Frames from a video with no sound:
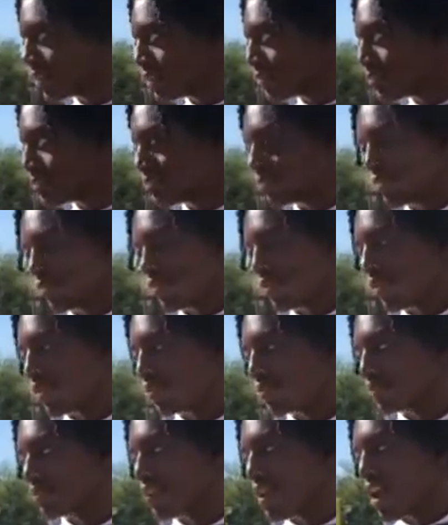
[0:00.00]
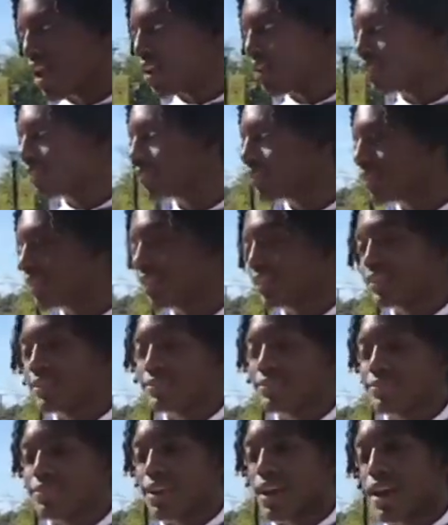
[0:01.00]
Biggest secret? I
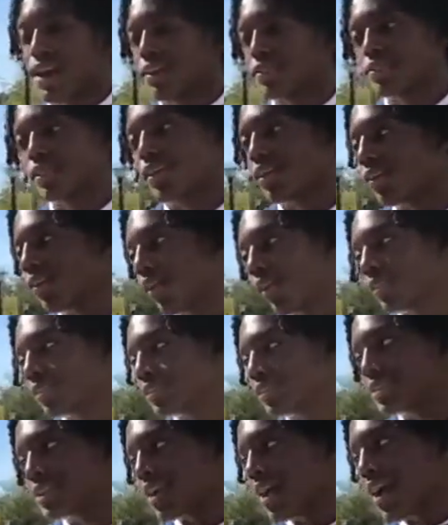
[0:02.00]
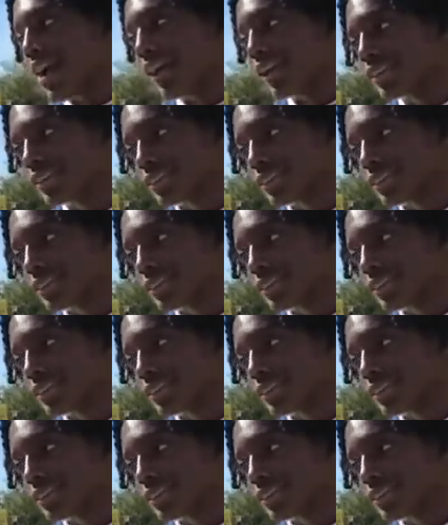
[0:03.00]
don't know.